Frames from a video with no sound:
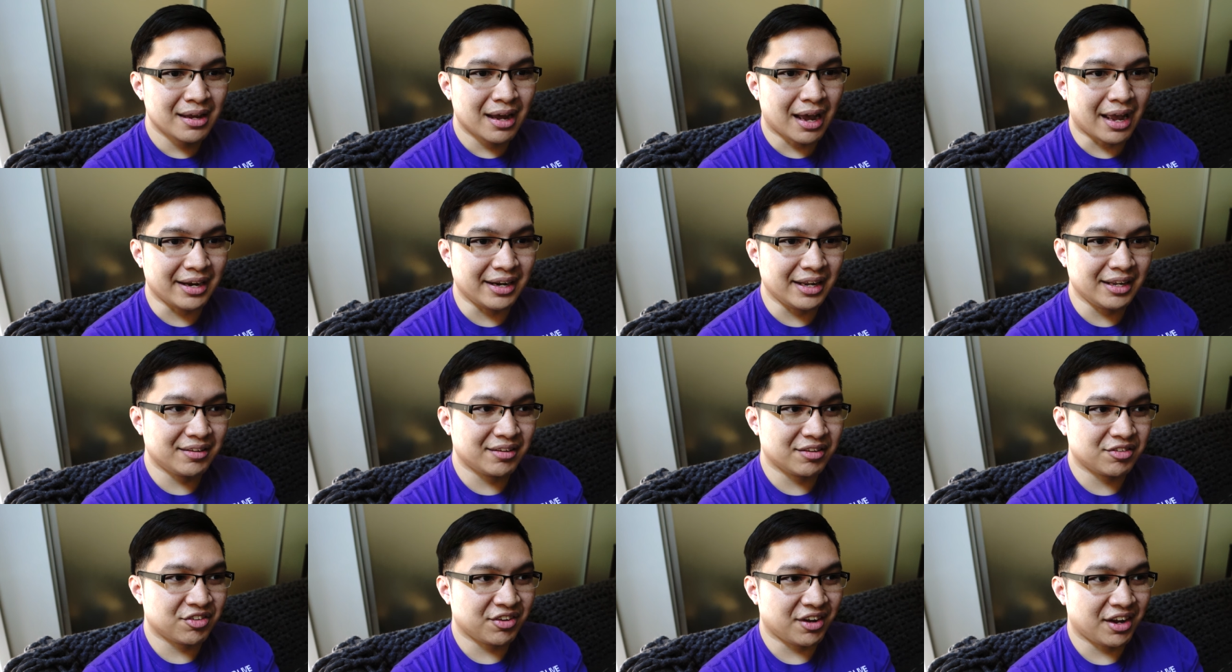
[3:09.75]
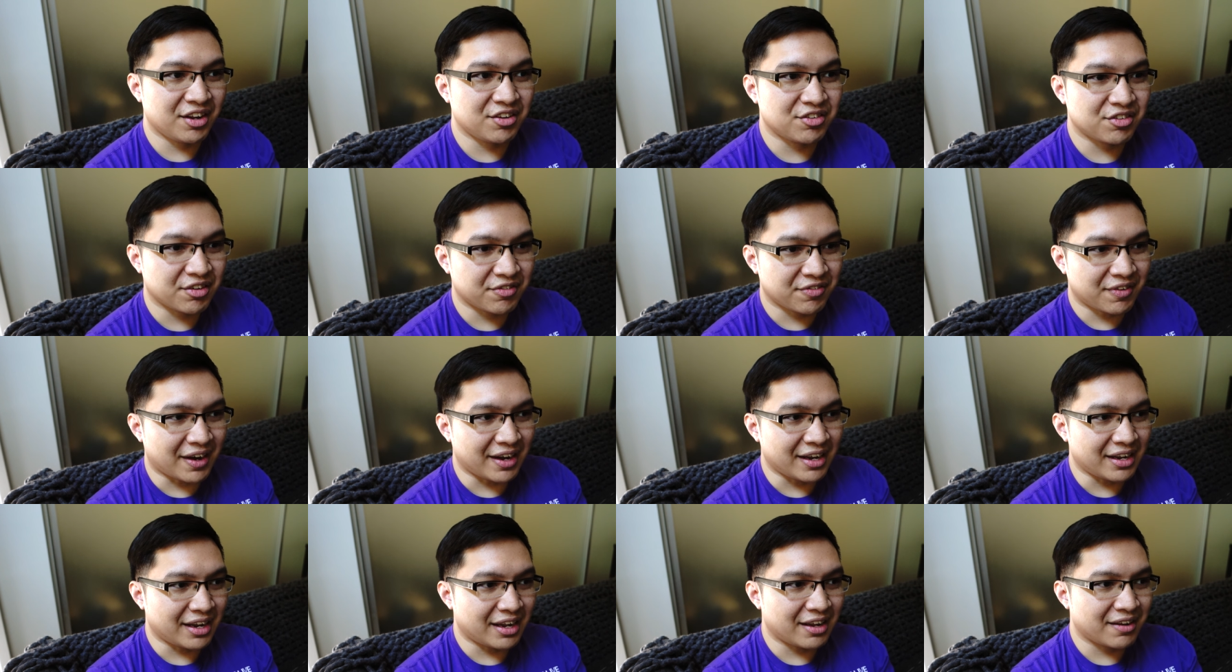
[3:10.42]
I need to change if
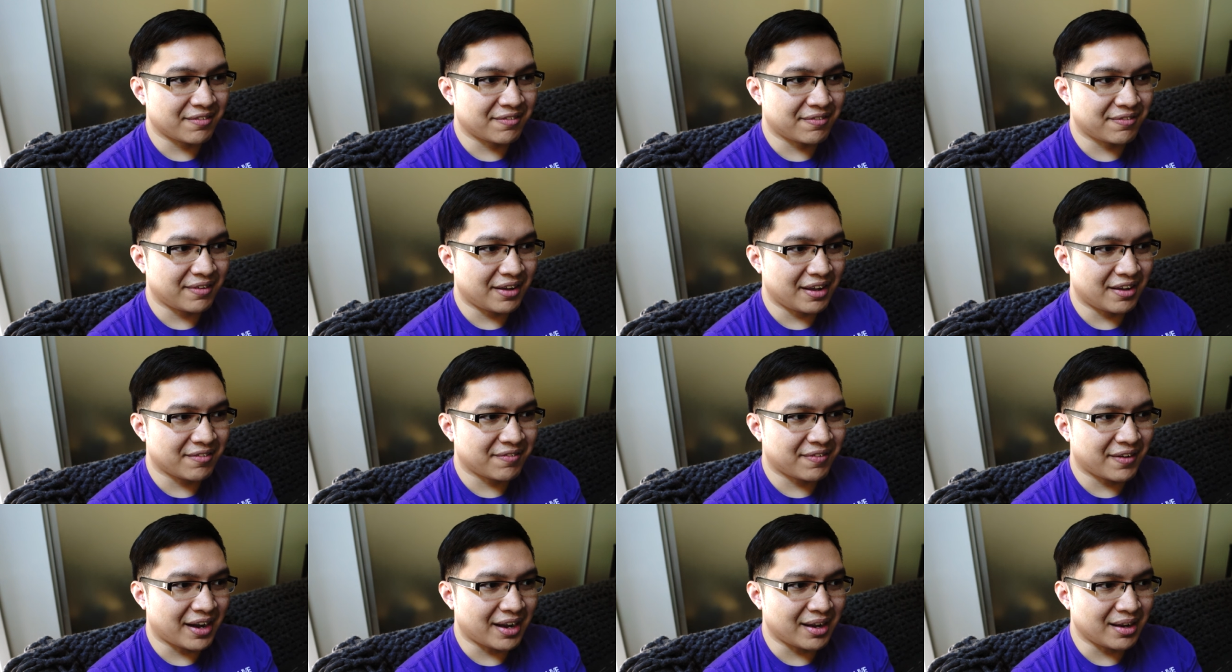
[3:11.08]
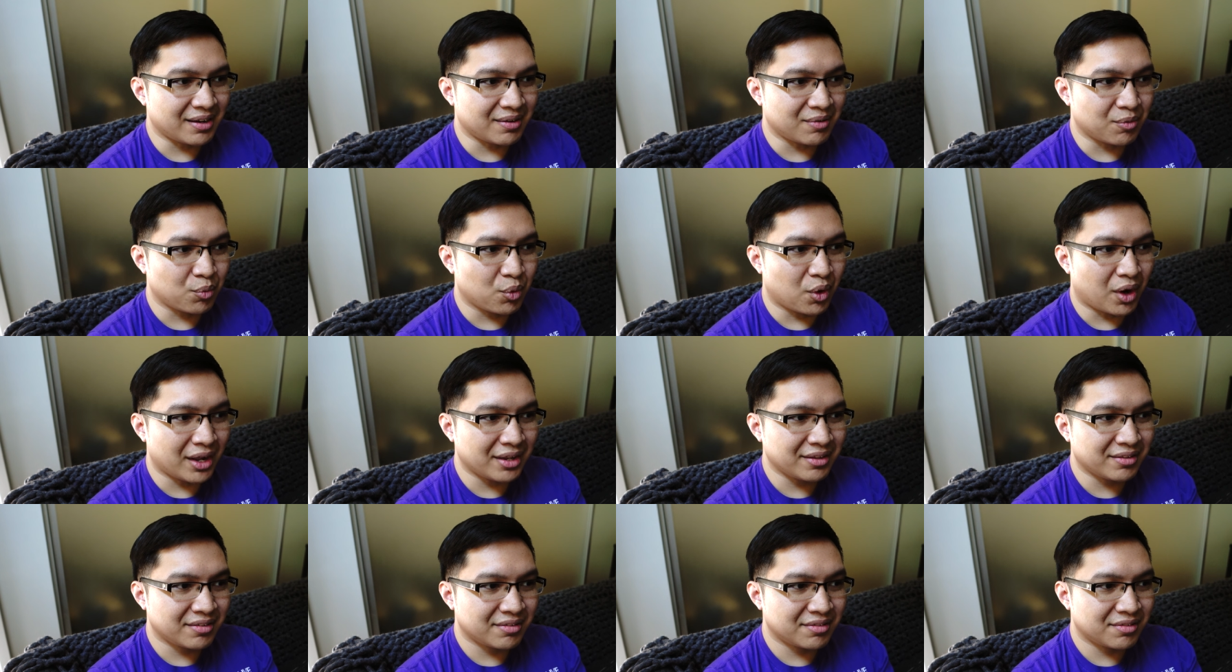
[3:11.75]
I if if I
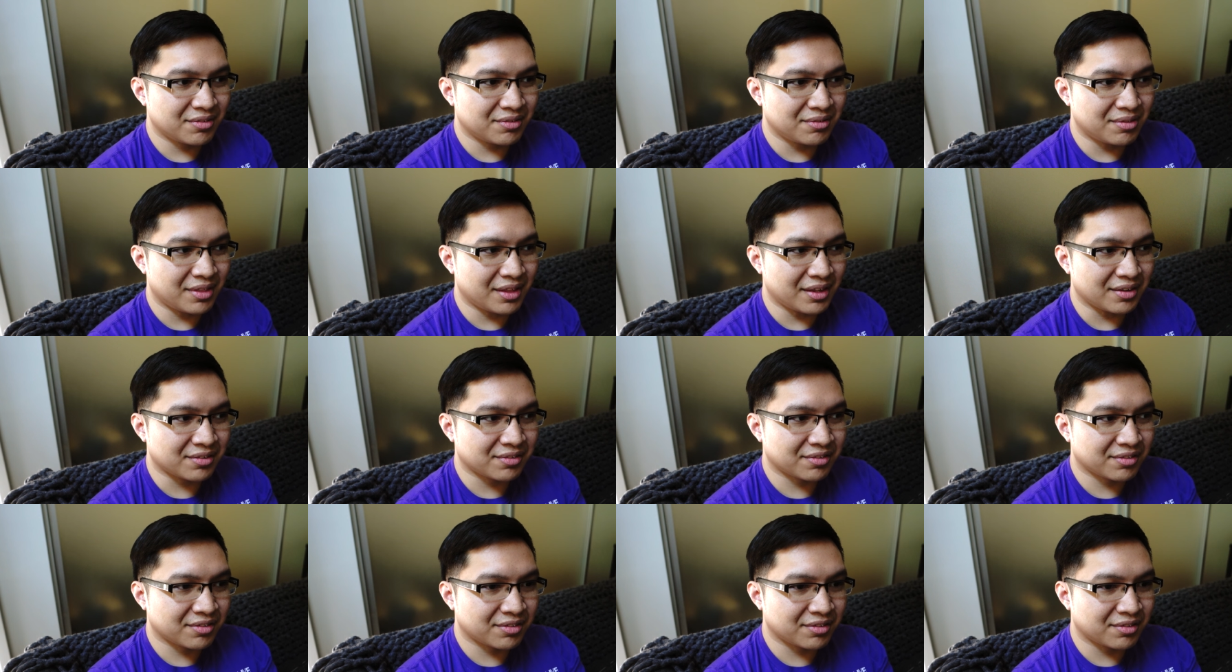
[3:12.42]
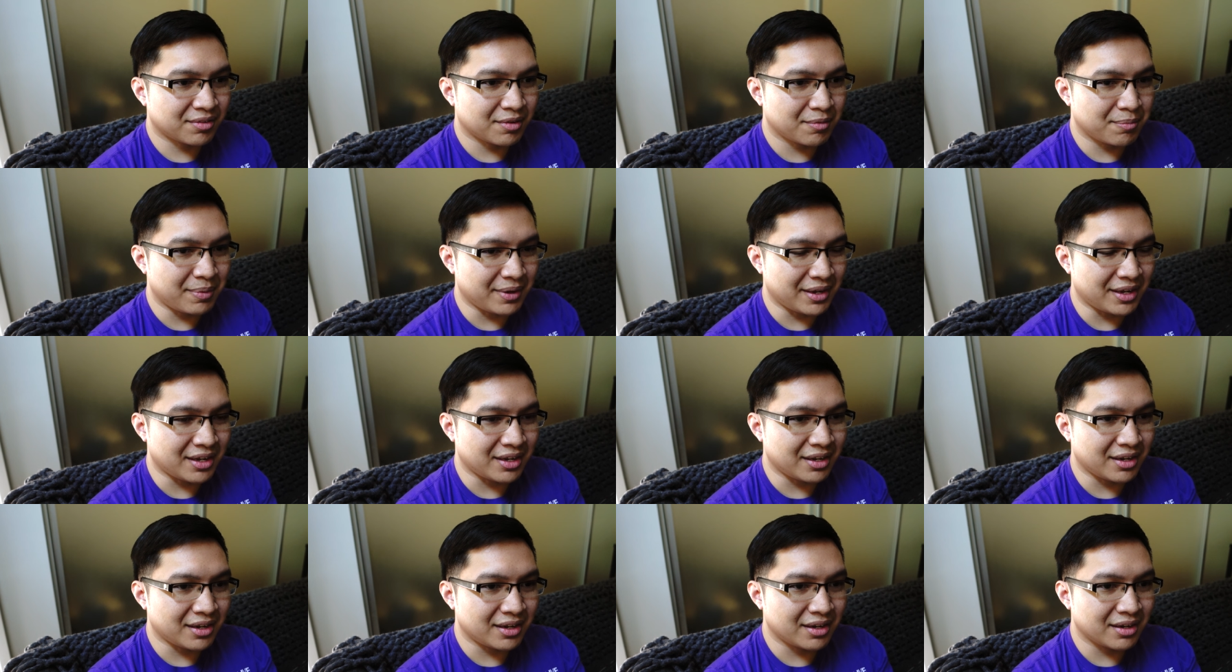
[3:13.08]
want this to
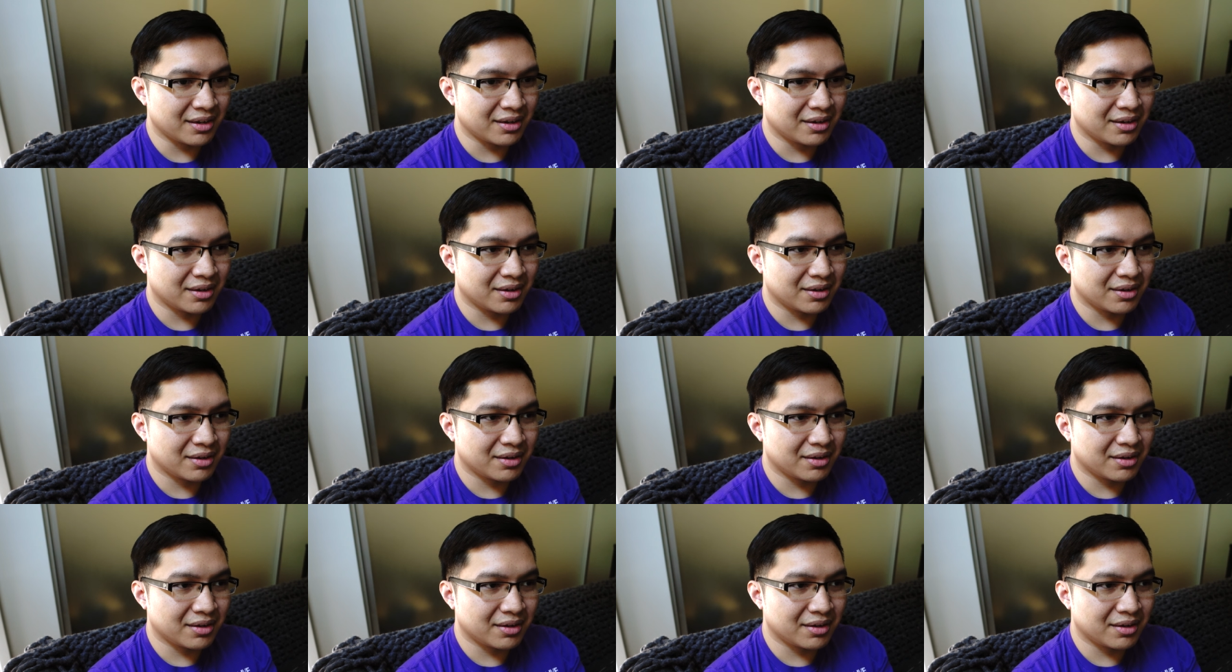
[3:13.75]
be